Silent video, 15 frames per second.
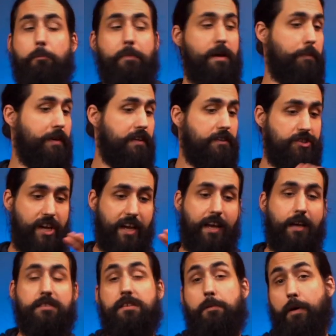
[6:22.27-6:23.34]
maybe check
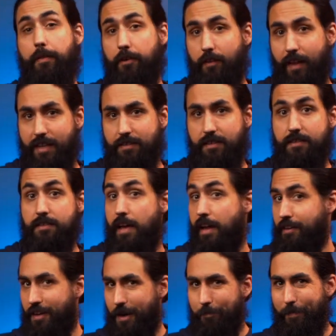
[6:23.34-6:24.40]
out some other lessons
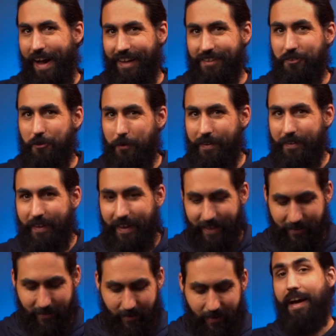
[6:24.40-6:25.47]
and come back to it later.